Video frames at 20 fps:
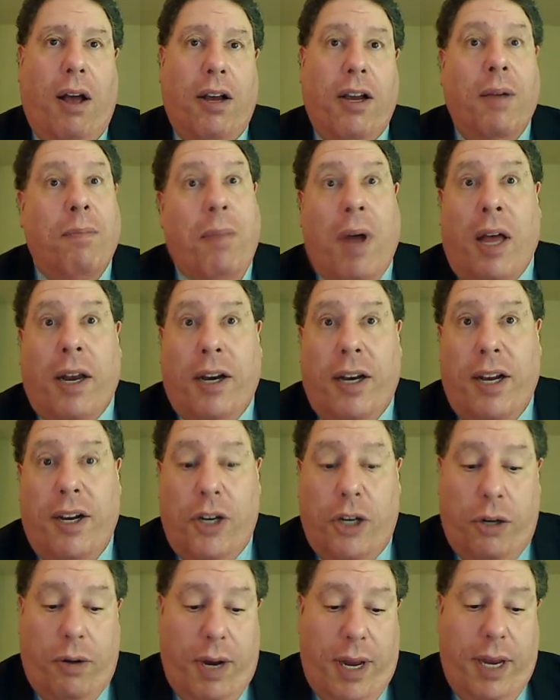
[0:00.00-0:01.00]
commodity
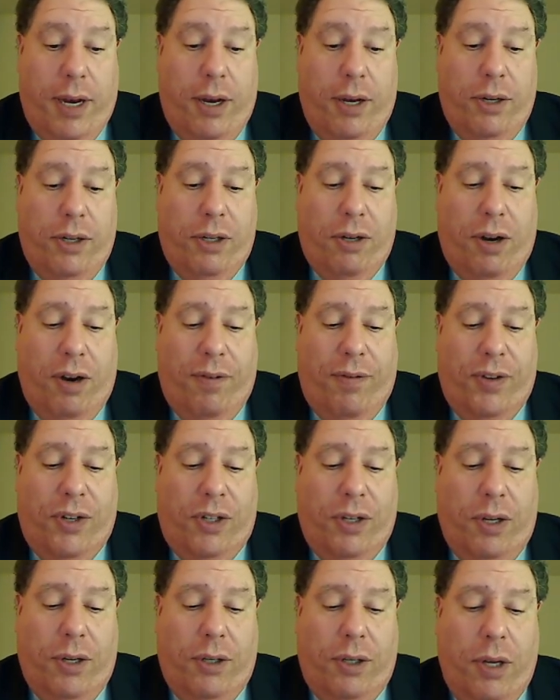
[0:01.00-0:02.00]
trading
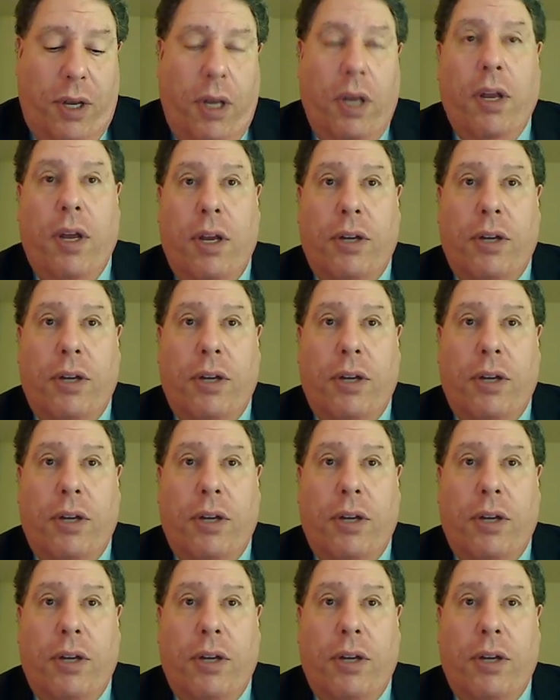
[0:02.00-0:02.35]
services